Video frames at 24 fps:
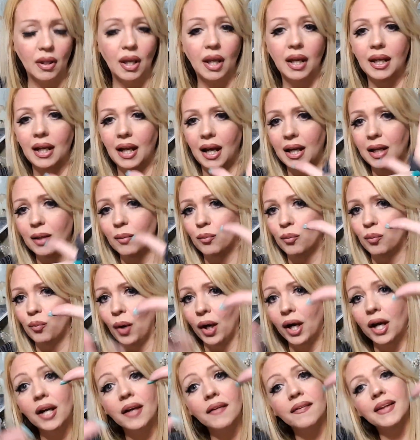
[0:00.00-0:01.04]
and I am
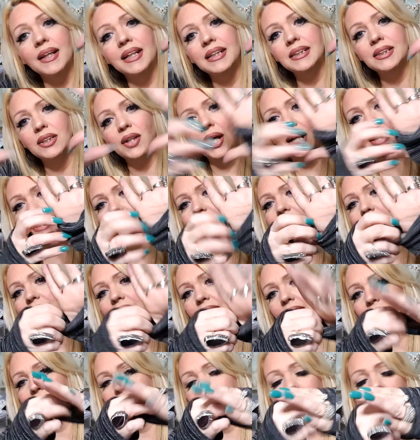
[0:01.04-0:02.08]
wearing these crazy
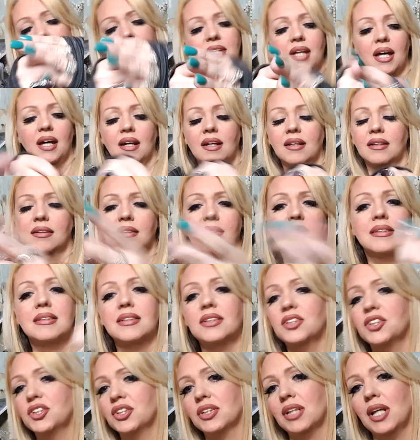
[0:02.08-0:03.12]
sleeves that this
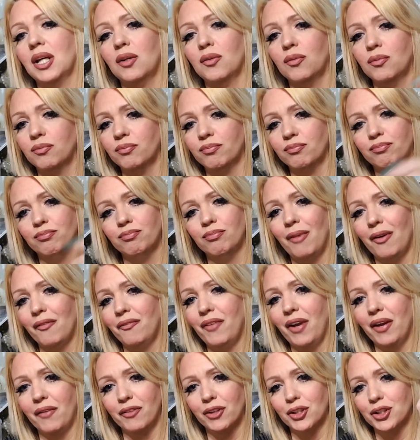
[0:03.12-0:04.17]
is just like my
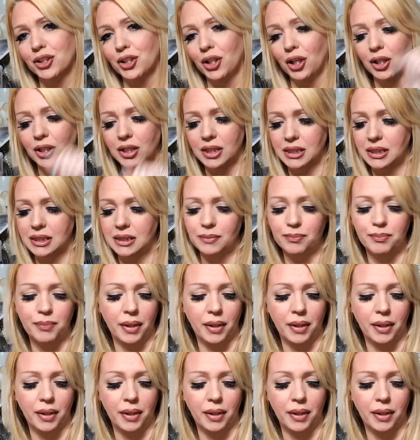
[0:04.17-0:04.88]
favorite shirts,